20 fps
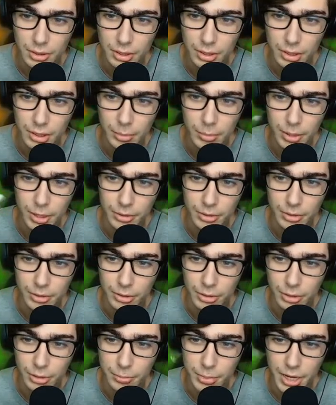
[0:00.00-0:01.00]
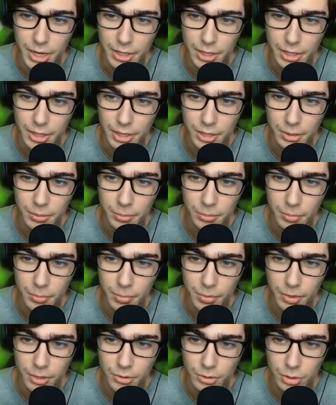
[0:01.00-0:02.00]
Come on. Good back here.
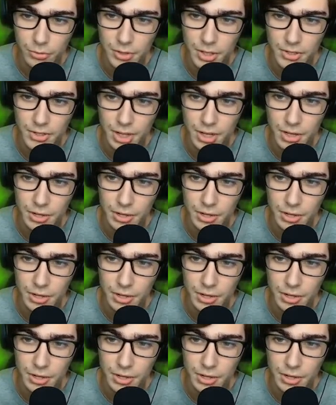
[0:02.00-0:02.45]
Go for the down air